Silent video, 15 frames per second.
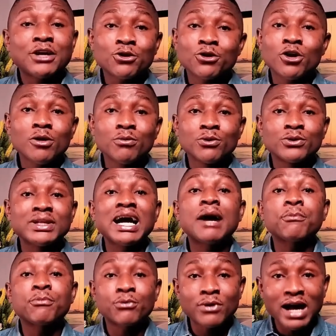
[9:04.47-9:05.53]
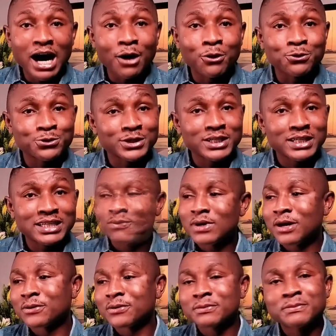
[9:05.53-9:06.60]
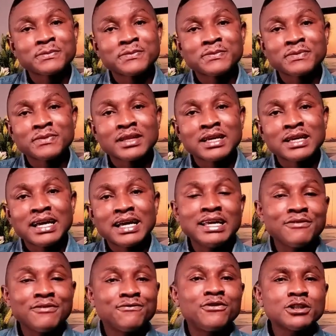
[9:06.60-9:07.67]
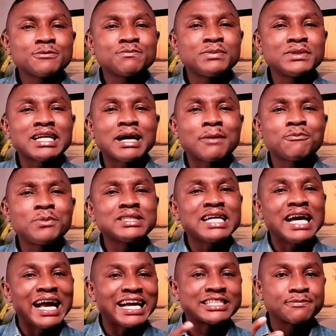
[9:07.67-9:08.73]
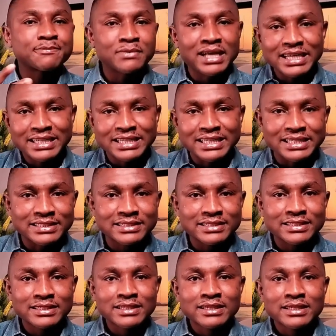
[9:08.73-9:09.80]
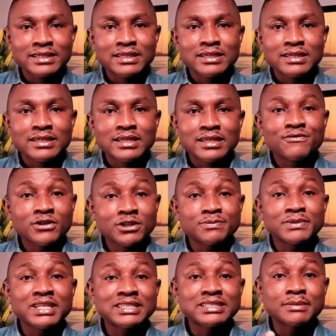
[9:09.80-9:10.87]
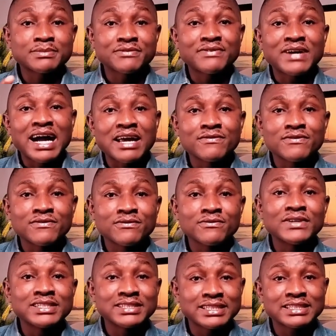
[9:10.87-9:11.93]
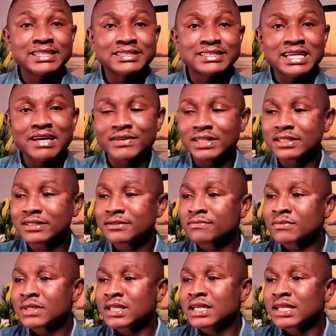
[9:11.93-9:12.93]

they are not humble. They are proud. Wow. First Peter explained this in 1 Peter chapter 5, verse 6 and 7.